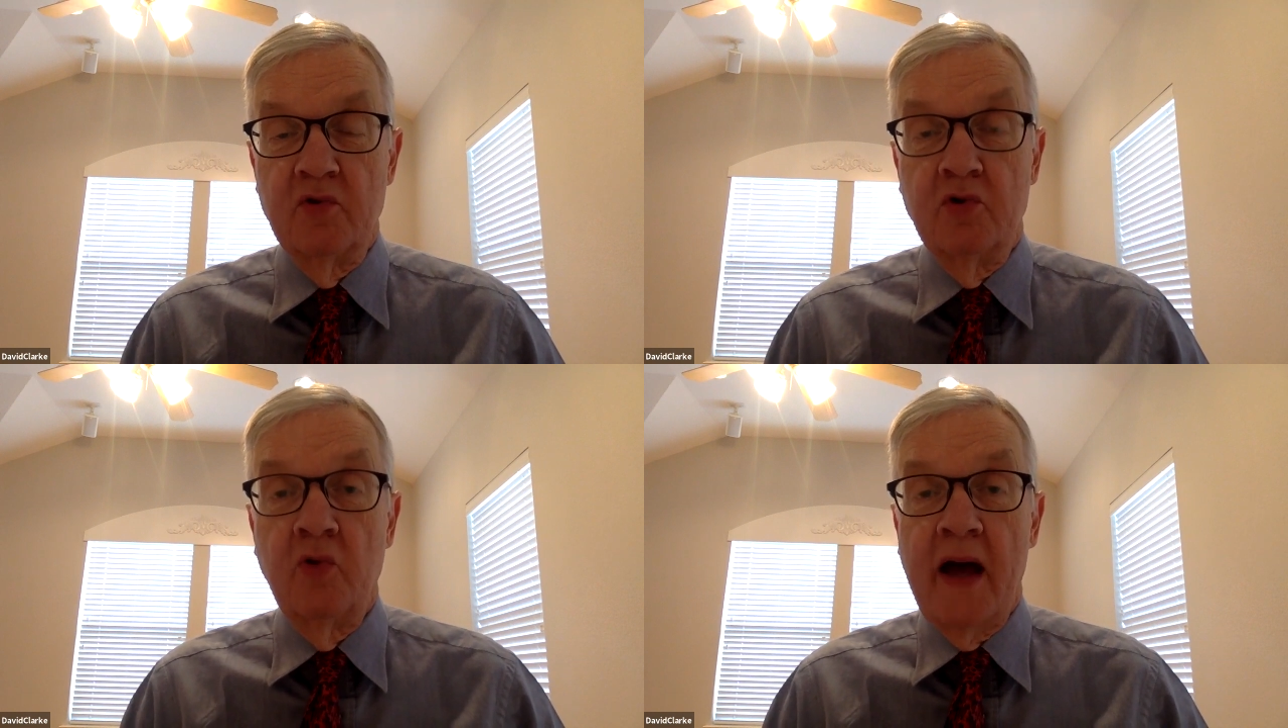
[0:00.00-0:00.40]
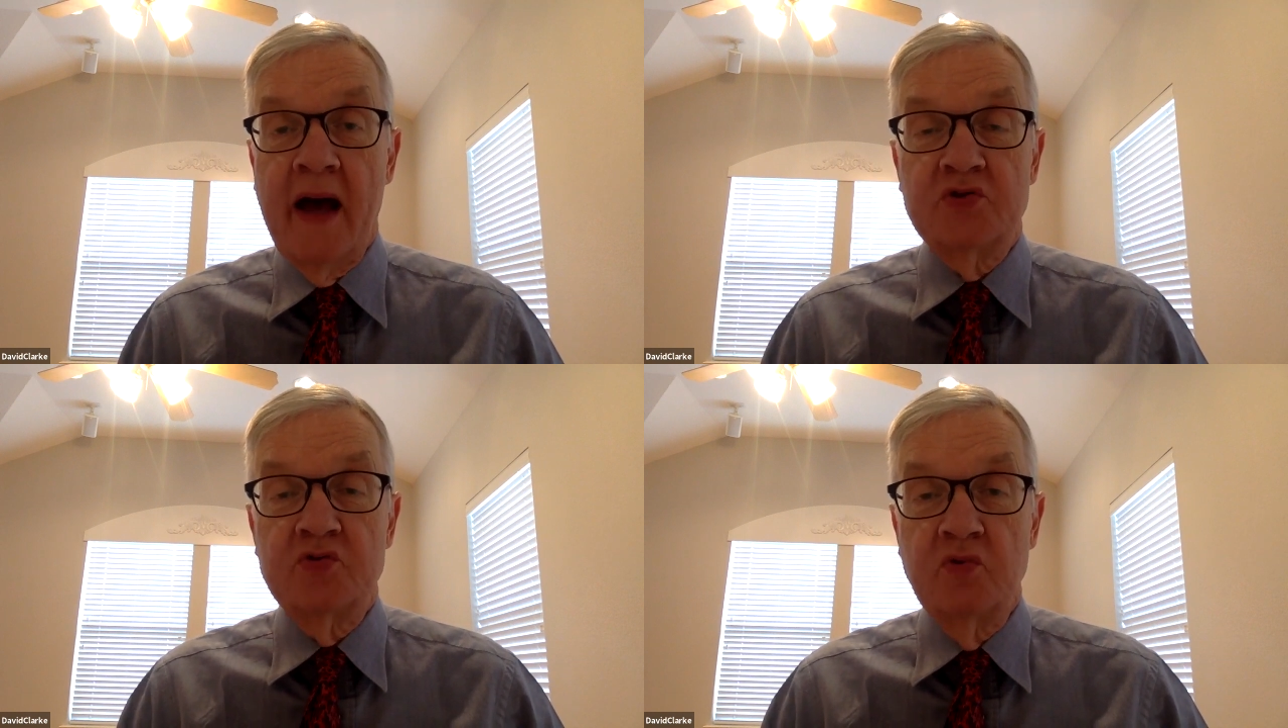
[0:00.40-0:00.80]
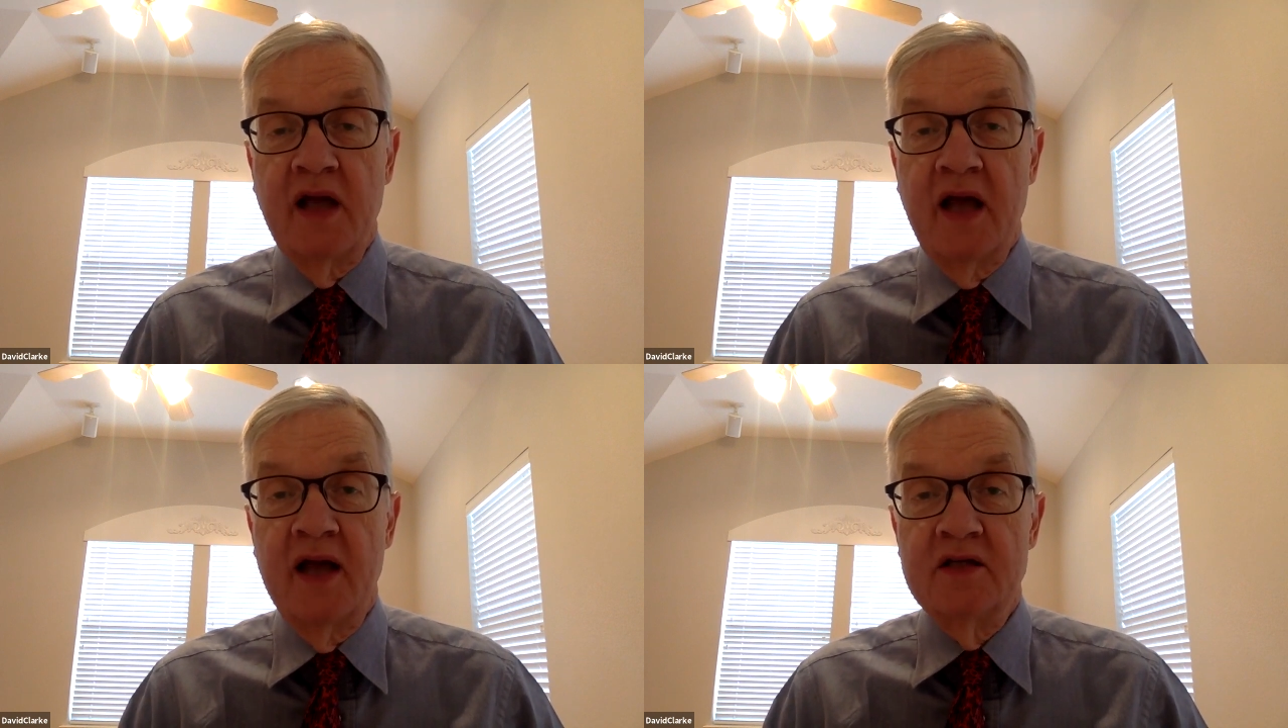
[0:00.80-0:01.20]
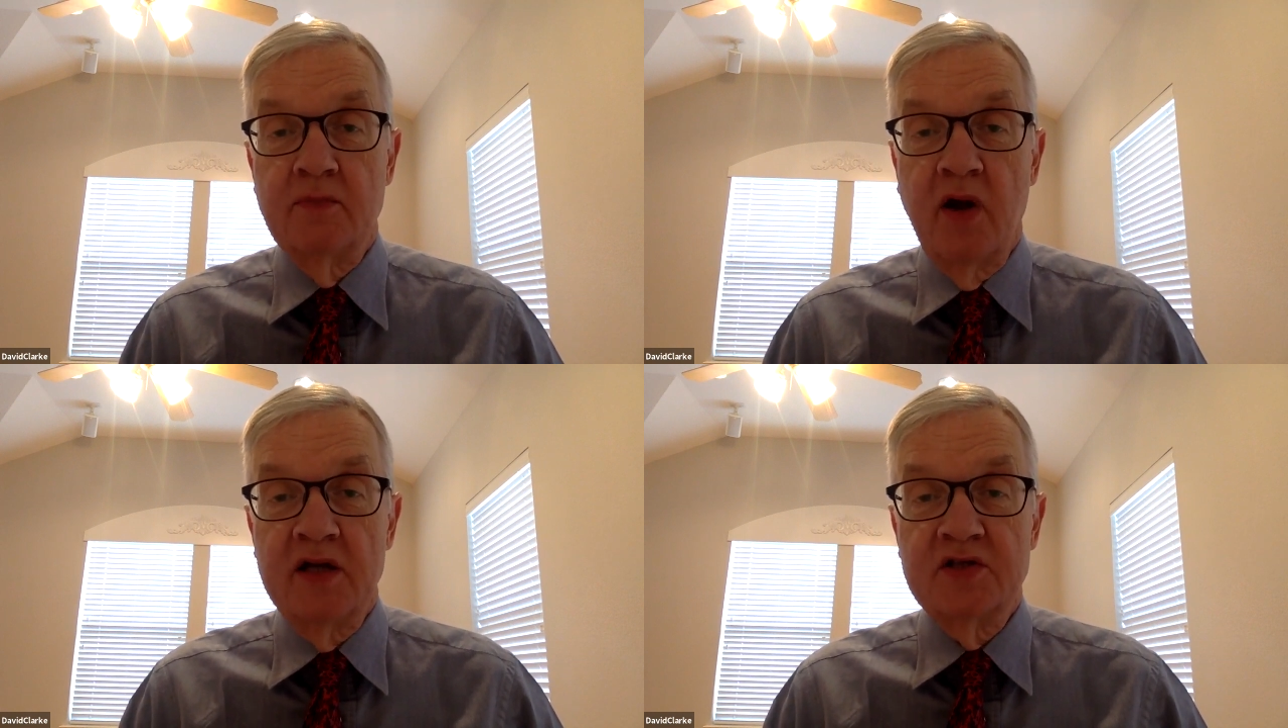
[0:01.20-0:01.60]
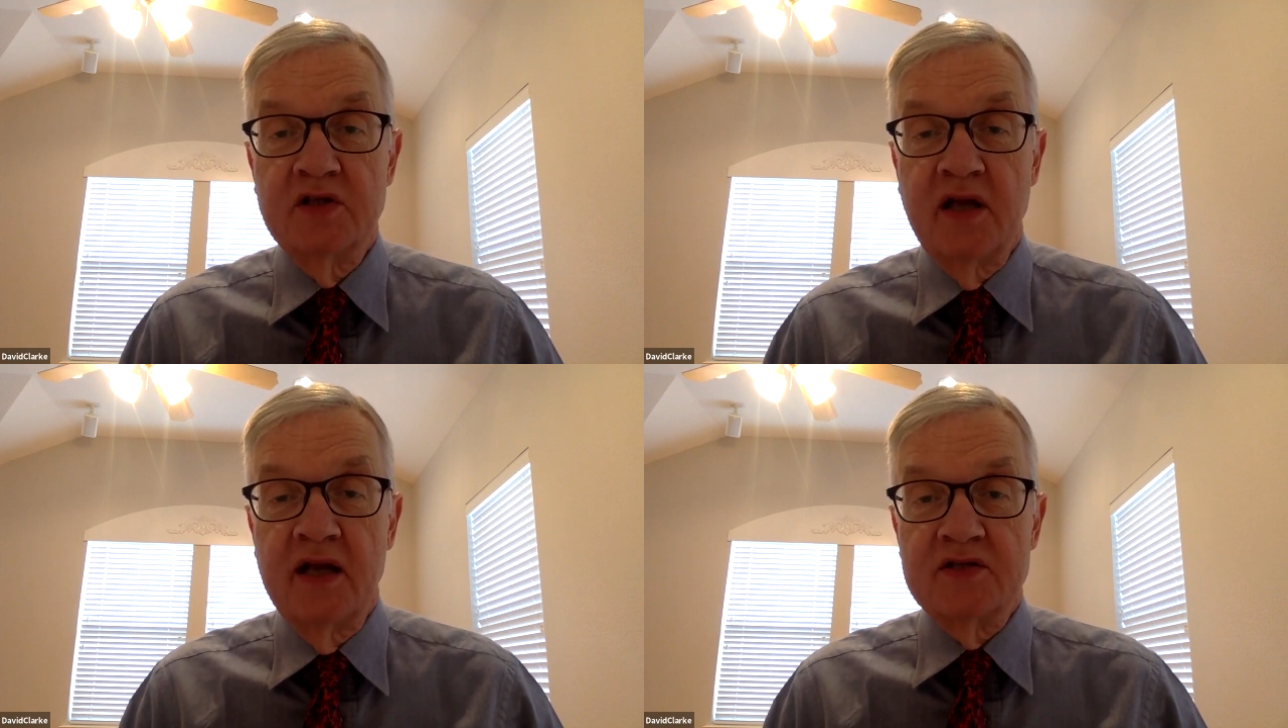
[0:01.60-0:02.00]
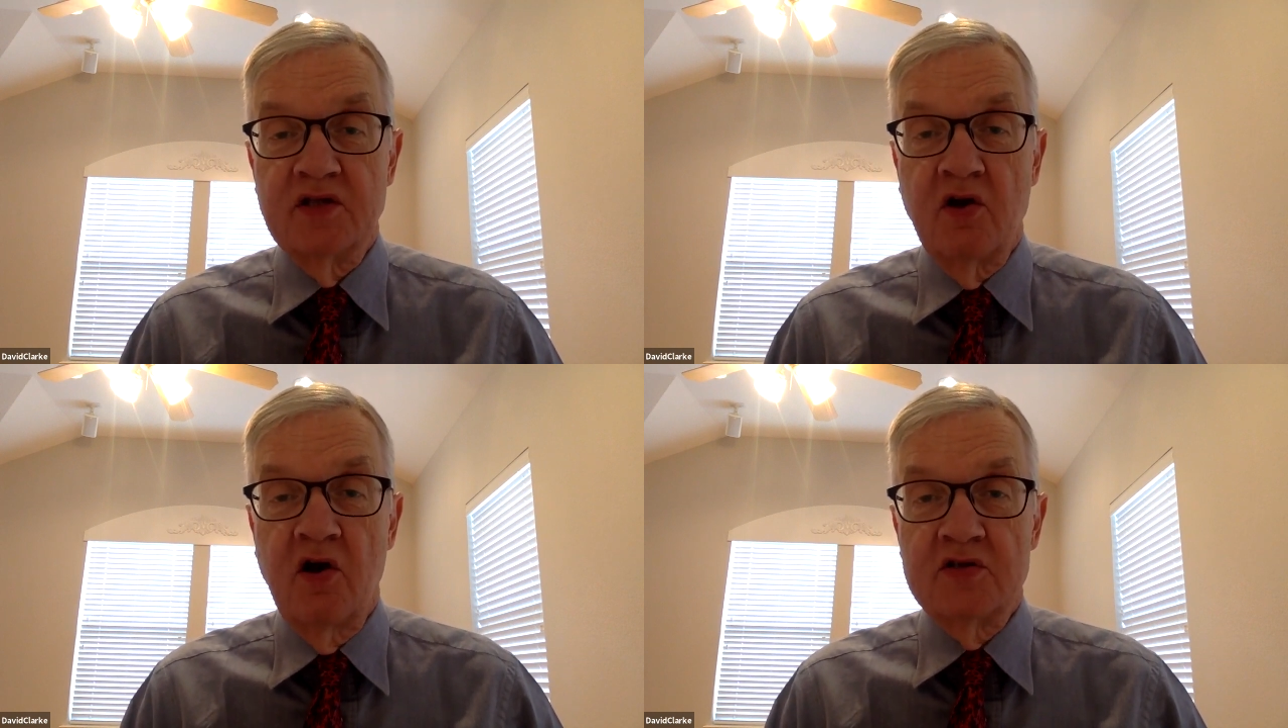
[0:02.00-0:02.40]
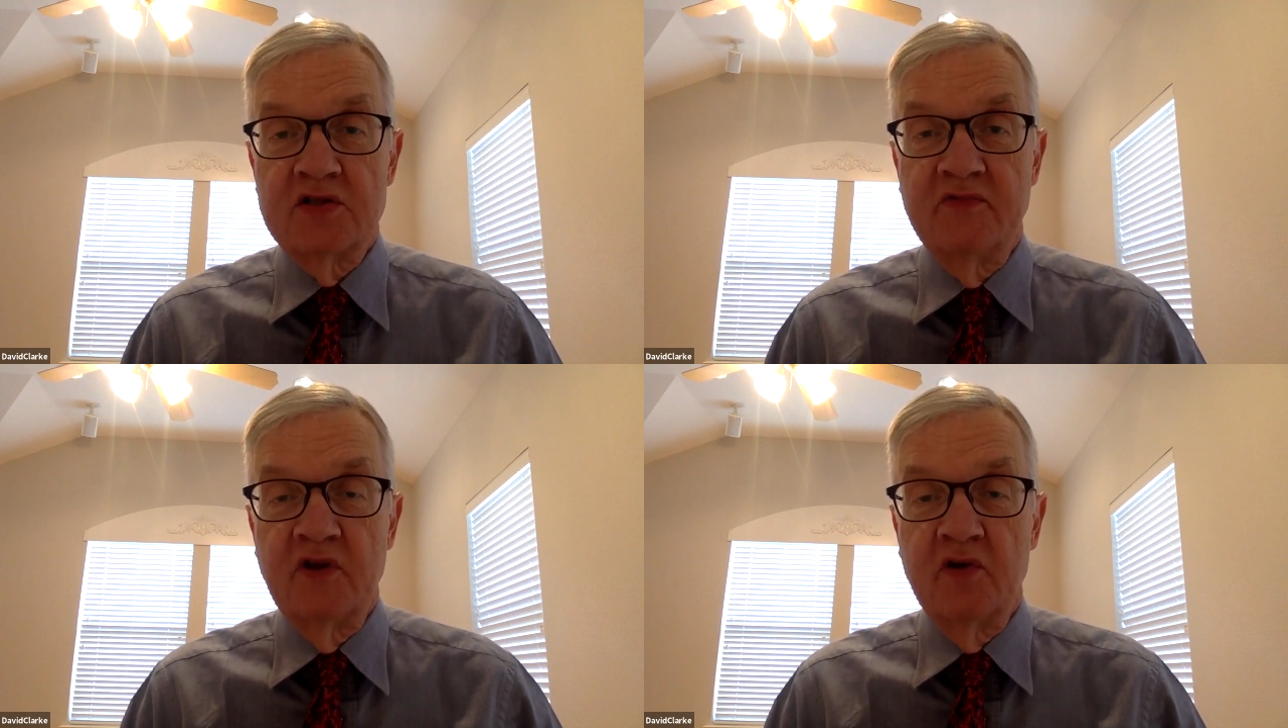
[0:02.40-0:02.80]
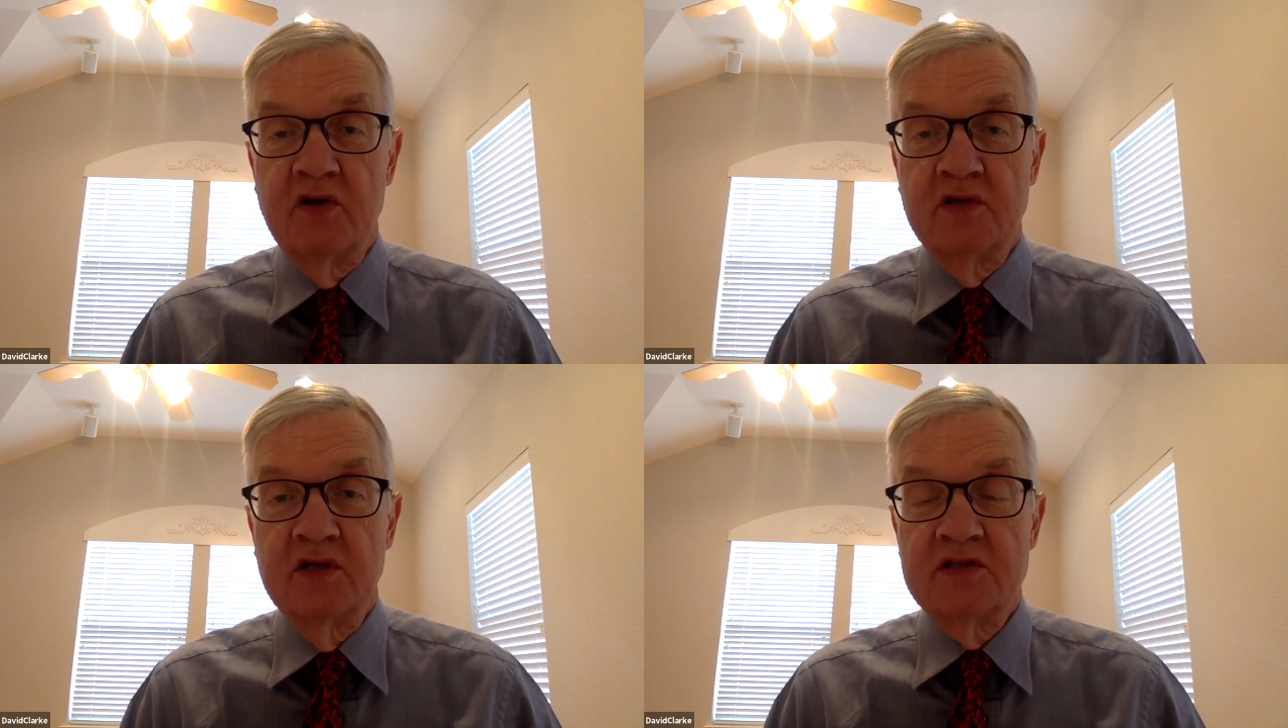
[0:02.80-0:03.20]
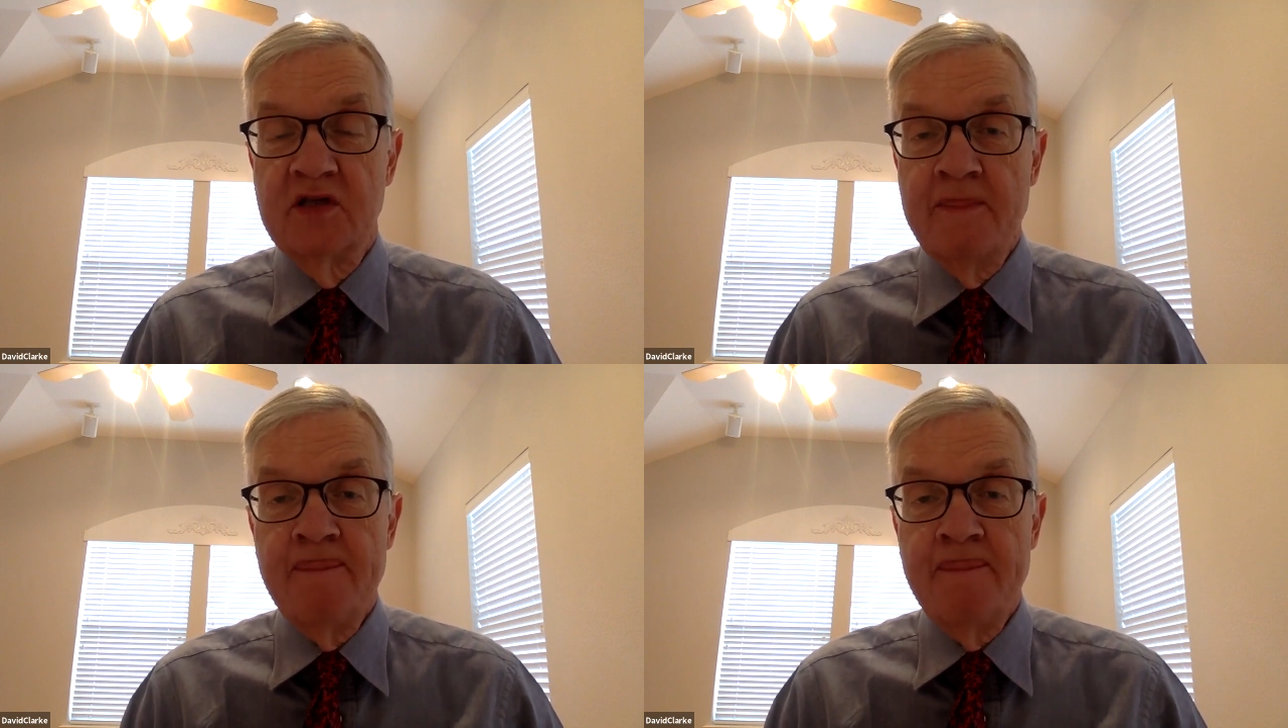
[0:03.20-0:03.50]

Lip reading: who actually had depression as the cause of their illness,